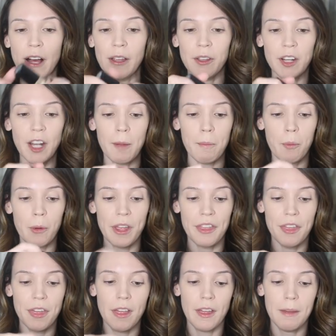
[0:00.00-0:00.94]
follow it up
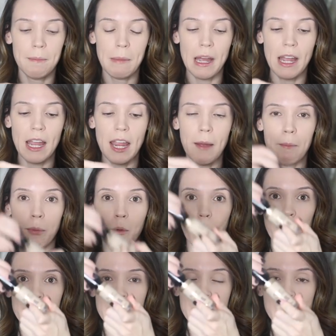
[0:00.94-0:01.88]
with my
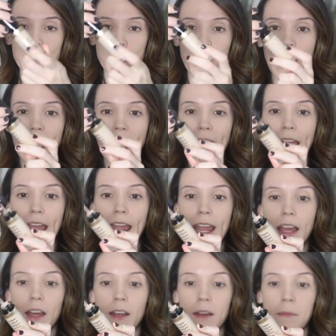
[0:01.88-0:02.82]
Born This
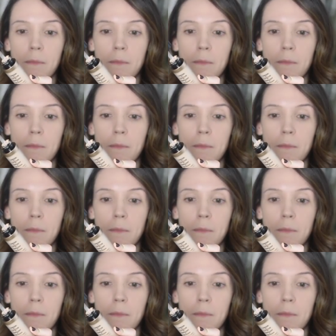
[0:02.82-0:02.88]
Way